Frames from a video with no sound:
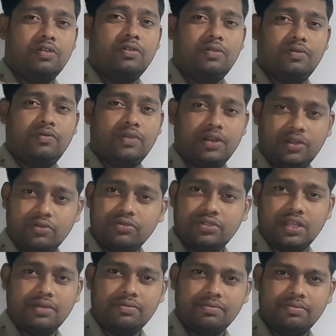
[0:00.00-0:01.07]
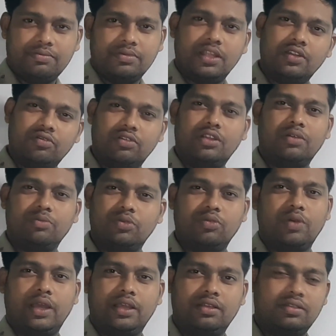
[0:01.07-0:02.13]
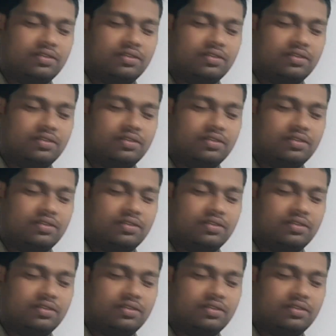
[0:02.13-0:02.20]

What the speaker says: We'll use them, then we will come to why.